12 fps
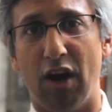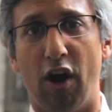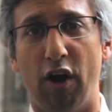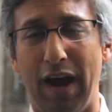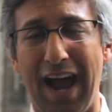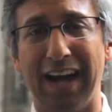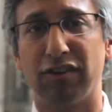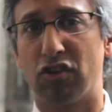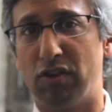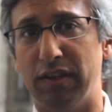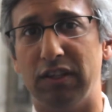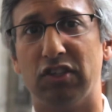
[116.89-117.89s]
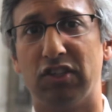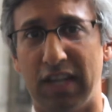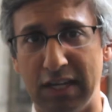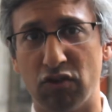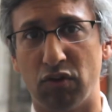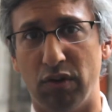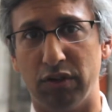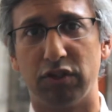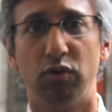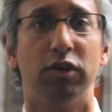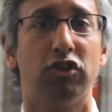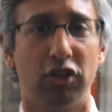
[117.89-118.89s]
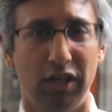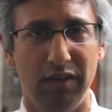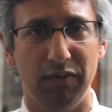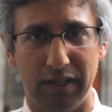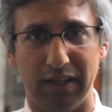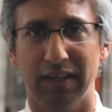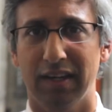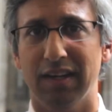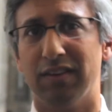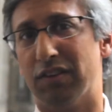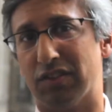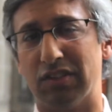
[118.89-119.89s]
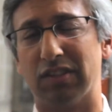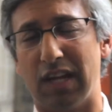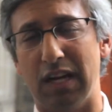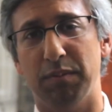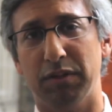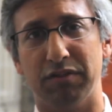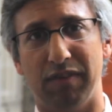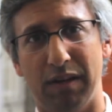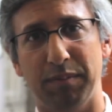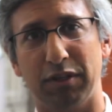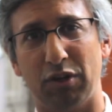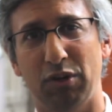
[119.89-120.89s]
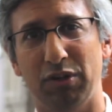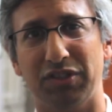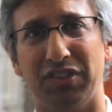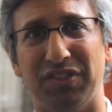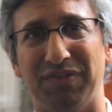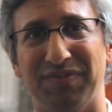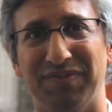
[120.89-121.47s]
are actually central to achieving the Sustainable Development Goals.